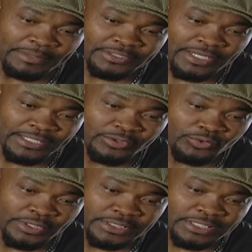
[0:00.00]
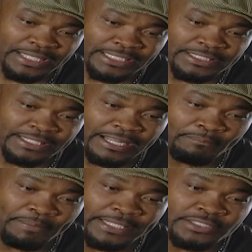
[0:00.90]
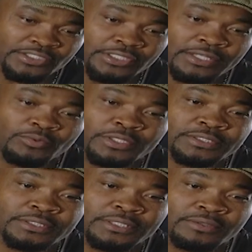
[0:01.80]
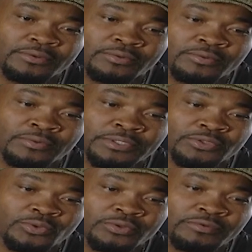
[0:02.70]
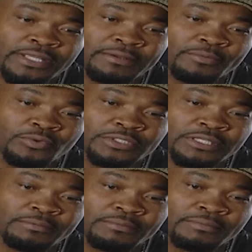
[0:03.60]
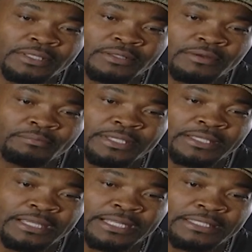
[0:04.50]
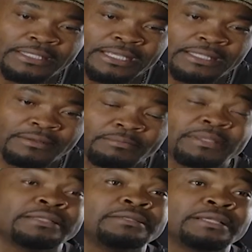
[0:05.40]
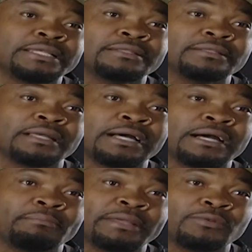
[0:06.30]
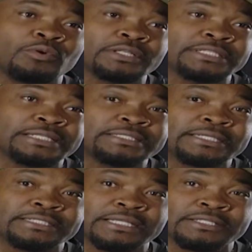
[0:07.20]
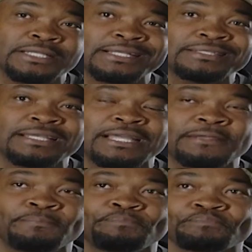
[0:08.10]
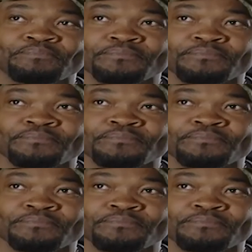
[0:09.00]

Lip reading: I tried to do this class. At that time, Badger Jed was doing reggae music, big, and he had a big hit, Bedwork Sensations. At the time,